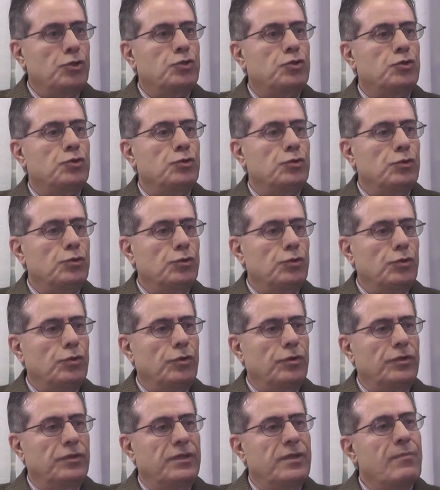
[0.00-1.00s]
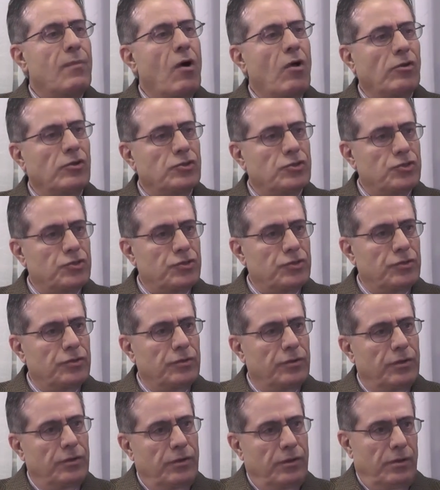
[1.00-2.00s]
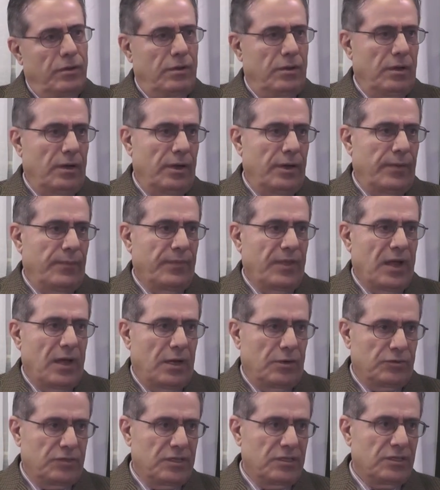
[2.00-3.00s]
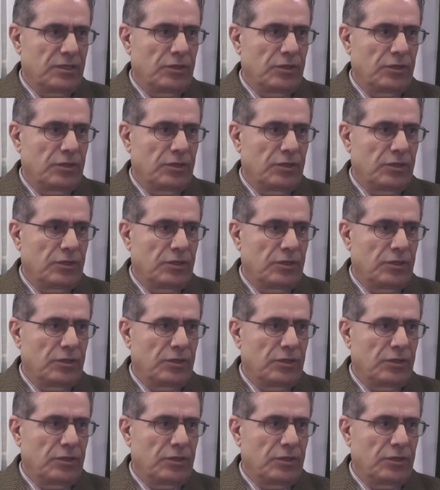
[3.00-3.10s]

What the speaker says: to demolish houses